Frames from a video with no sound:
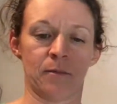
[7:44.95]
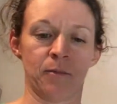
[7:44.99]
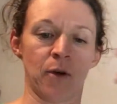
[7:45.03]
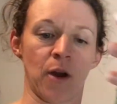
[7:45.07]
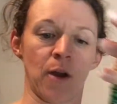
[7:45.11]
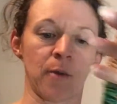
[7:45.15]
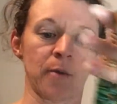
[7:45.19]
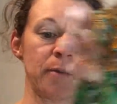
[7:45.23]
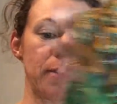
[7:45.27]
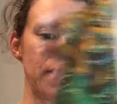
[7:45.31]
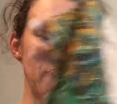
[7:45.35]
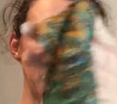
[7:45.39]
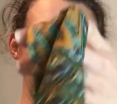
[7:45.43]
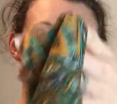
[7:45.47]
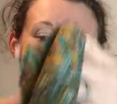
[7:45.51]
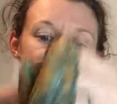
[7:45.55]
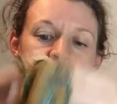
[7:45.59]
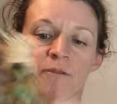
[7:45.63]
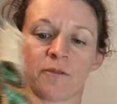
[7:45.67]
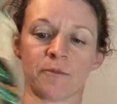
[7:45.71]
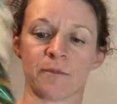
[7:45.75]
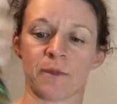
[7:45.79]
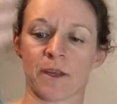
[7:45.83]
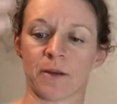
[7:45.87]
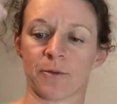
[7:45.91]
Probably came
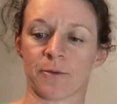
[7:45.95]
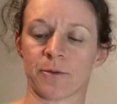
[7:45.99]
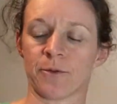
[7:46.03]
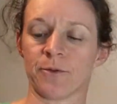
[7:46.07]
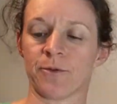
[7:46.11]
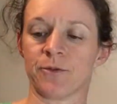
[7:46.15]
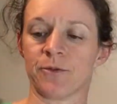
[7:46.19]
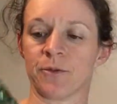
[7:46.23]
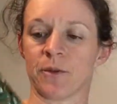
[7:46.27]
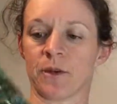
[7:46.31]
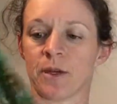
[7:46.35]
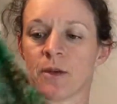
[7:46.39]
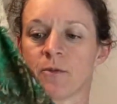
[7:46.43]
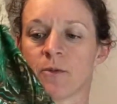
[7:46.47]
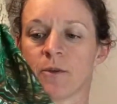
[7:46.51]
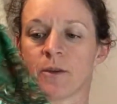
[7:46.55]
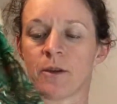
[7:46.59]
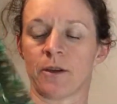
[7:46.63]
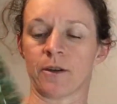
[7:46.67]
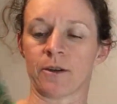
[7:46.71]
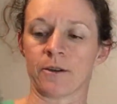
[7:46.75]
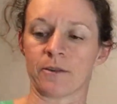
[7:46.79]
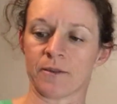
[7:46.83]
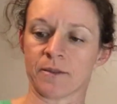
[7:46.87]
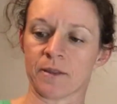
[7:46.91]
from like Rue
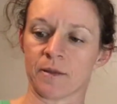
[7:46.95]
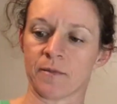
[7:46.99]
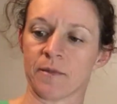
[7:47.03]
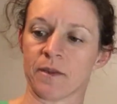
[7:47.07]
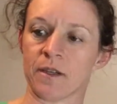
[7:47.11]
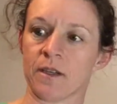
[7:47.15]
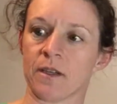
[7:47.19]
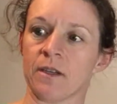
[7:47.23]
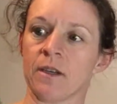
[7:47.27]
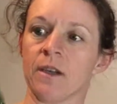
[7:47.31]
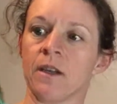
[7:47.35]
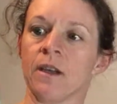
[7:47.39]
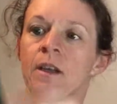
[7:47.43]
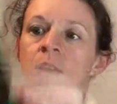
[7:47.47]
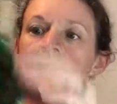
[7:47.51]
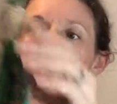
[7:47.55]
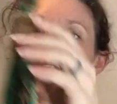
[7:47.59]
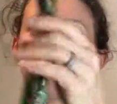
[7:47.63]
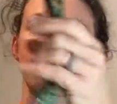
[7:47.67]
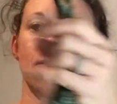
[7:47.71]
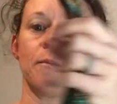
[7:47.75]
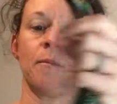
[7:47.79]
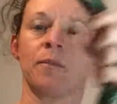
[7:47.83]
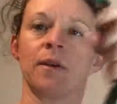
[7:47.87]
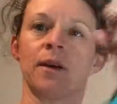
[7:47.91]
21 or something.
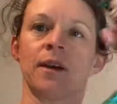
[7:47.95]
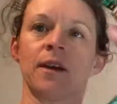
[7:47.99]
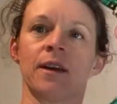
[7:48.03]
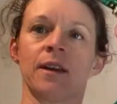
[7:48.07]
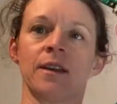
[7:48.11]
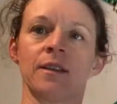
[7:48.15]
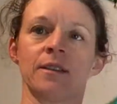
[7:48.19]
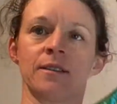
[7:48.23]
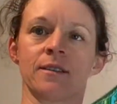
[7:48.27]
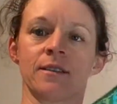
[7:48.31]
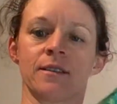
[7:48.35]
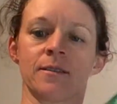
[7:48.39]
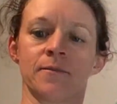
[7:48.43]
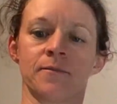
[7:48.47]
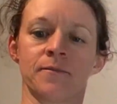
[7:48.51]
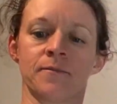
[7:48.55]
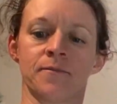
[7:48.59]
But